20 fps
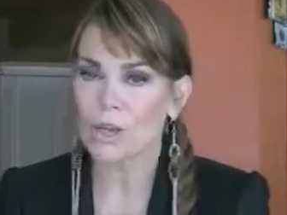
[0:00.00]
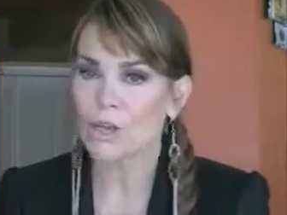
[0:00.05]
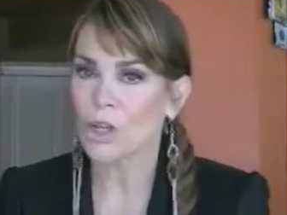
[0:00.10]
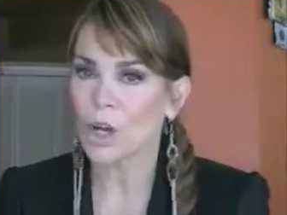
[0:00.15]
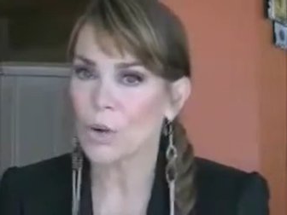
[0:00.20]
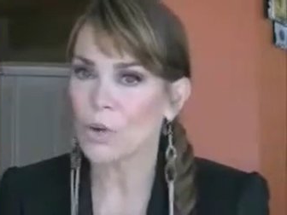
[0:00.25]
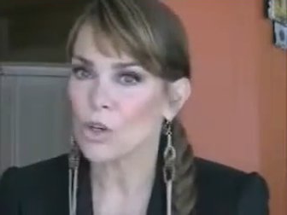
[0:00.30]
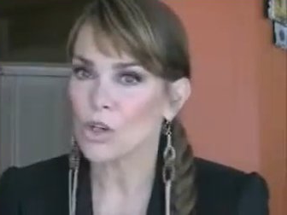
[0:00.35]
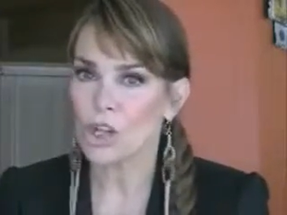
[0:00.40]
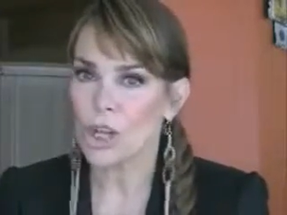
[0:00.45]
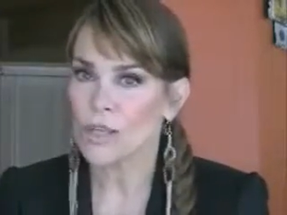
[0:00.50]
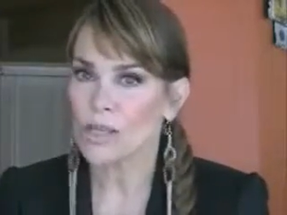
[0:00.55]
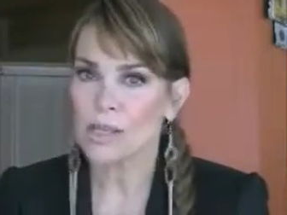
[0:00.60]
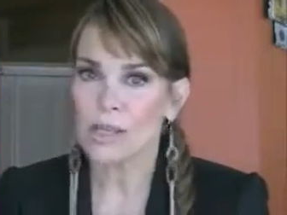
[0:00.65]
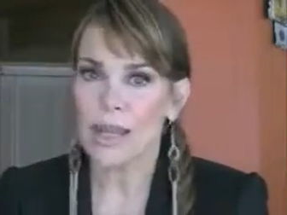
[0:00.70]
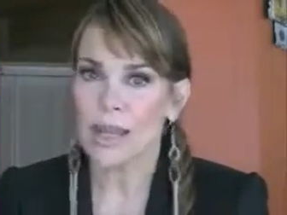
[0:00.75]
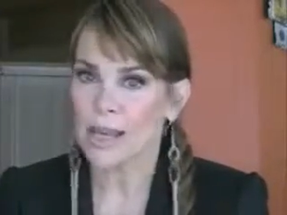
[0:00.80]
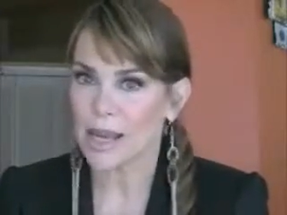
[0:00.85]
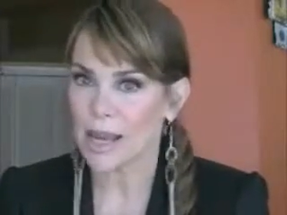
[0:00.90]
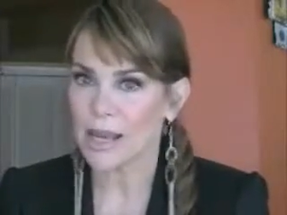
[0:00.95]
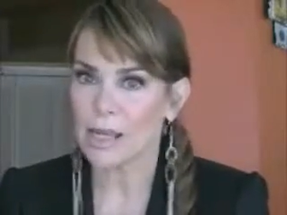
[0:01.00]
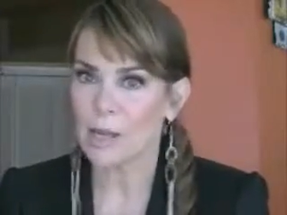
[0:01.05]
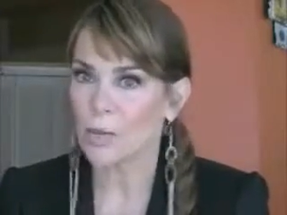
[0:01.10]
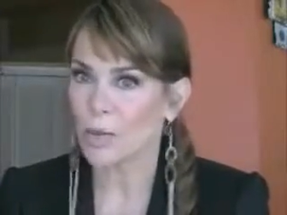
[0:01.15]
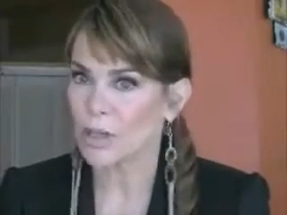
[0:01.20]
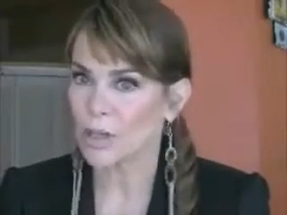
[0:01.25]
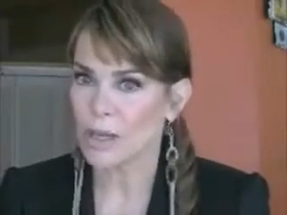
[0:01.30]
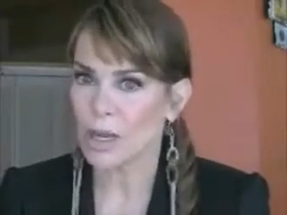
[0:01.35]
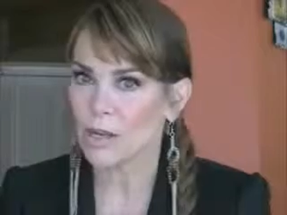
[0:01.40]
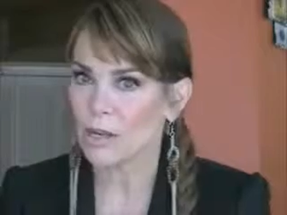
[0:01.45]
Don't just let
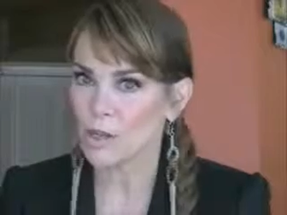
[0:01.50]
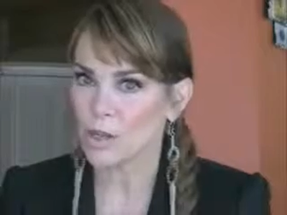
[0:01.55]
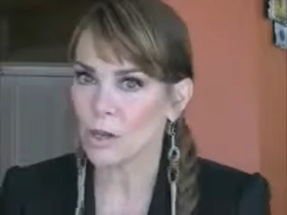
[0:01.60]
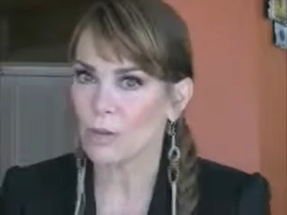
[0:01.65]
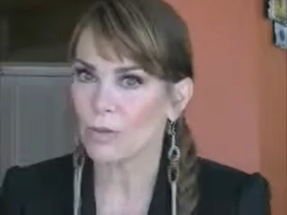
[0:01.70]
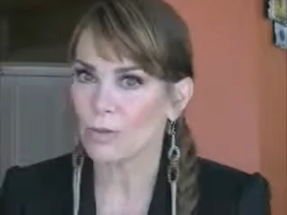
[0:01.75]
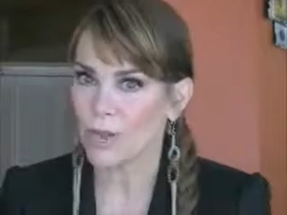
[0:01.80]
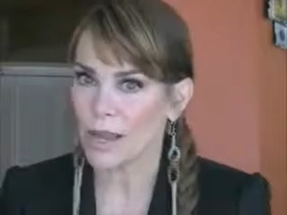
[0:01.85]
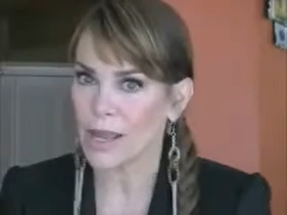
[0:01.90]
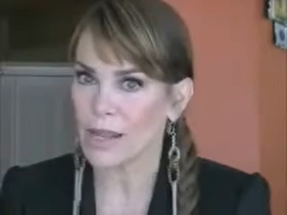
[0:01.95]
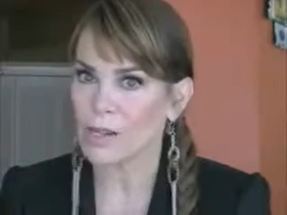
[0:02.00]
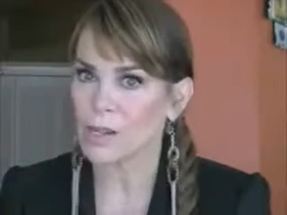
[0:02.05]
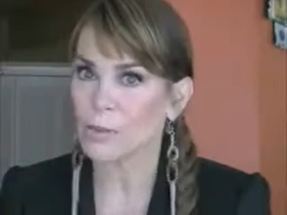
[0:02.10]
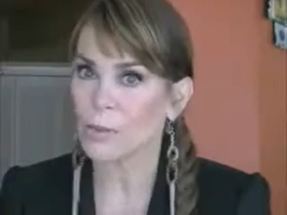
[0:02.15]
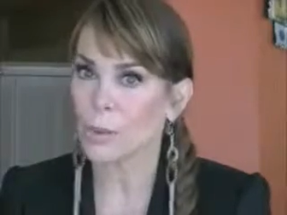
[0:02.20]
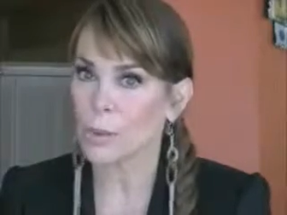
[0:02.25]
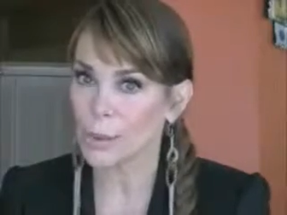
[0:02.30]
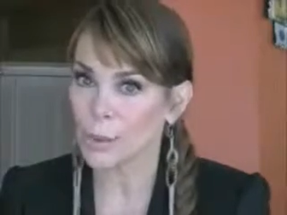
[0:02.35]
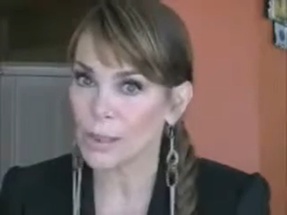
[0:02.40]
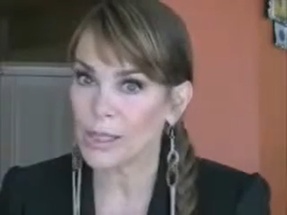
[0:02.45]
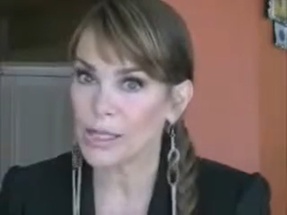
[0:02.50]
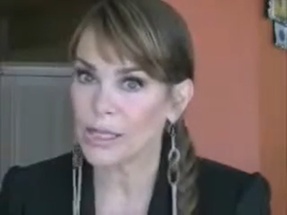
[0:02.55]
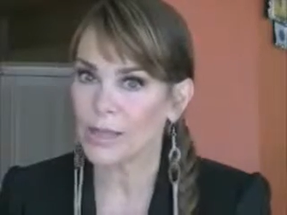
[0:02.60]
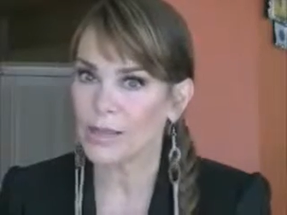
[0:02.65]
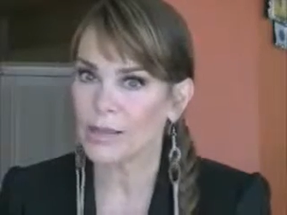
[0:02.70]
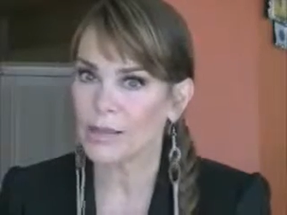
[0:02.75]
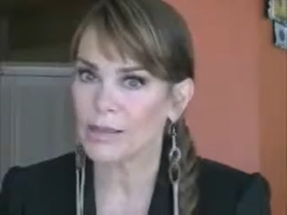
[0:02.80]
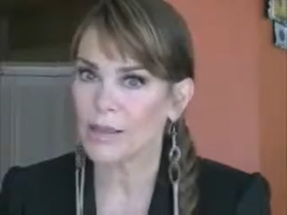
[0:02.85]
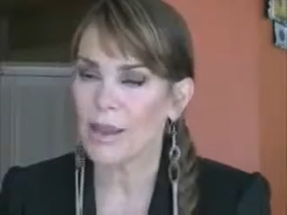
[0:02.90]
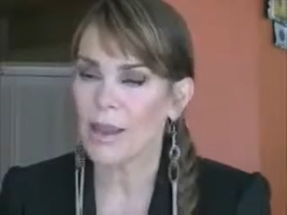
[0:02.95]
anyone touch your face,
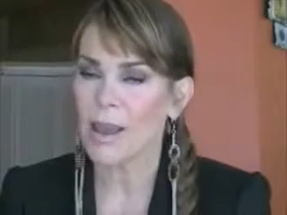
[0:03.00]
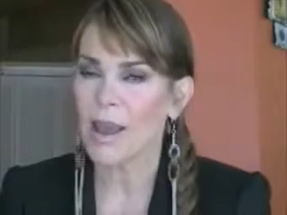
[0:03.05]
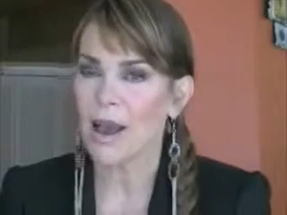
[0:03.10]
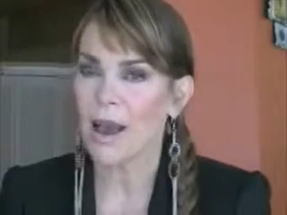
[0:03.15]
please.